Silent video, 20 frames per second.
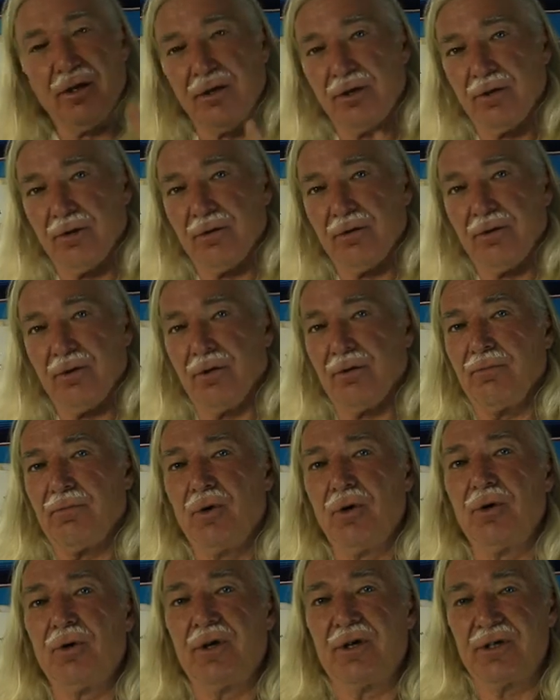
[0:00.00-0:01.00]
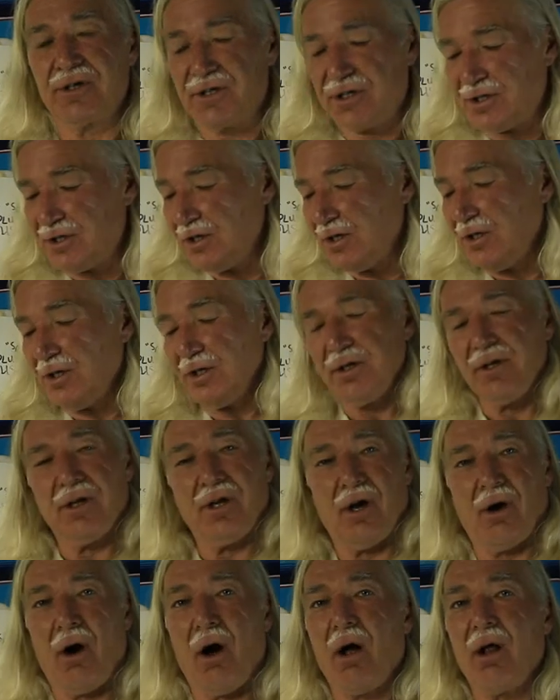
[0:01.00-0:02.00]
you're Buddhist,
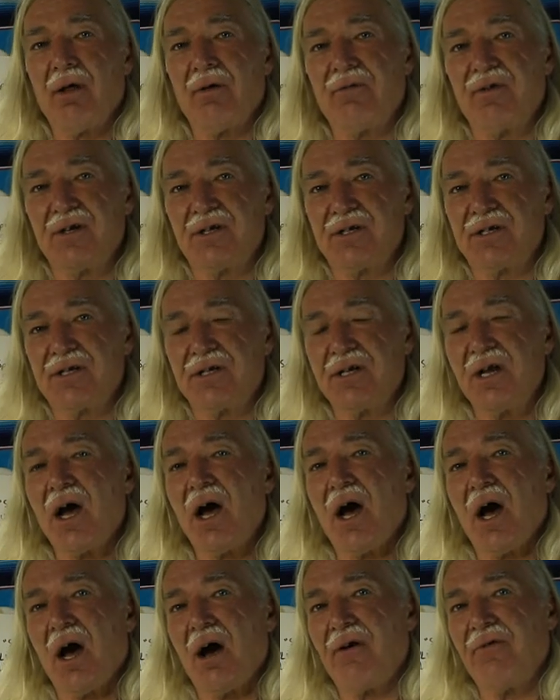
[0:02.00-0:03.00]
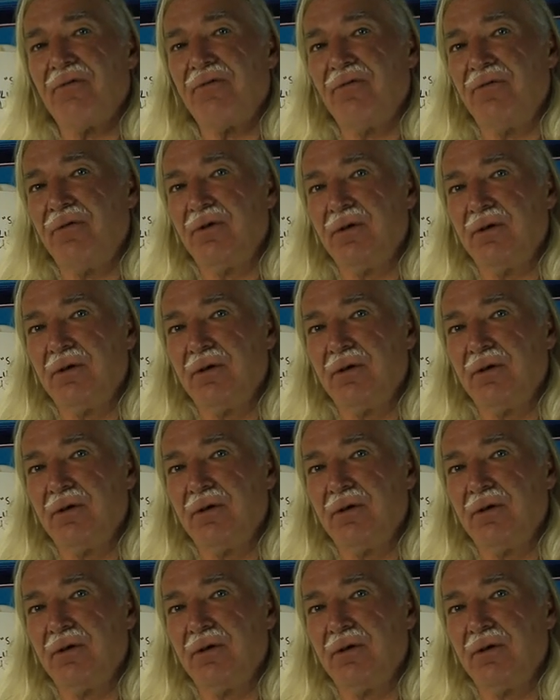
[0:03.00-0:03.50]
you know, all of this stuff.